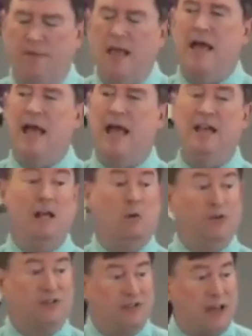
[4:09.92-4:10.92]
and he will
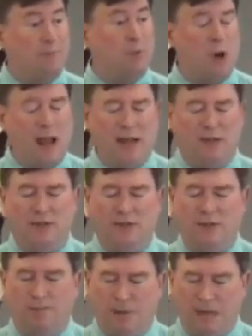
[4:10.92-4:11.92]
separate
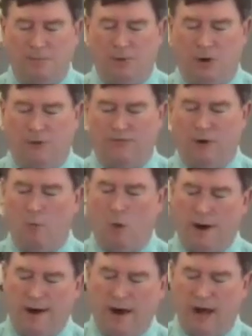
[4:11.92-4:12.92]
the people from
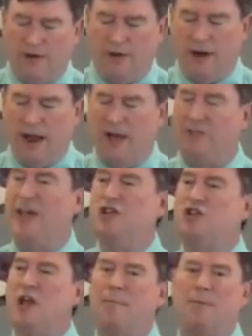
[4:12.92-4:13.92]
one another as a
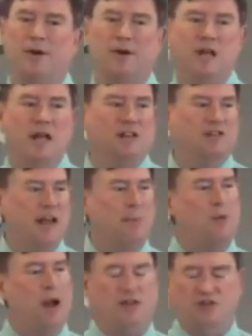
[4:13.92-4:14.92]
shepherd
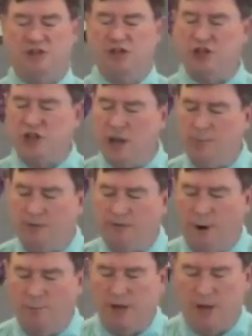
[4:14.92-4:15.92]
separates the sheep
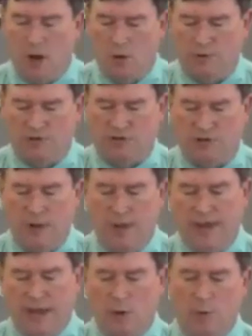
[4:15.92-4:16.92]
from the goats.
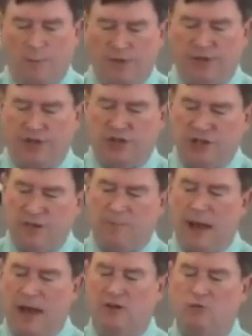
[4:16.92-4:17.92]
He will put the sheep
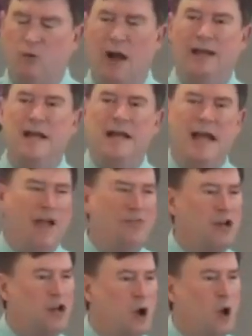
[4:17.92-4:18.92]
on his right and the
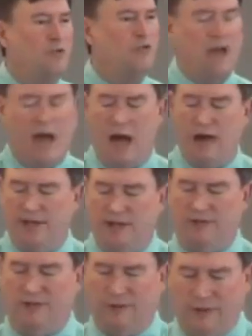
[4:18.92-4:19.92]
goats on
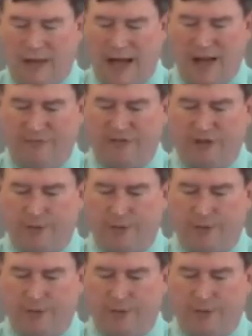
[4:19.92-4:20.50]
his left.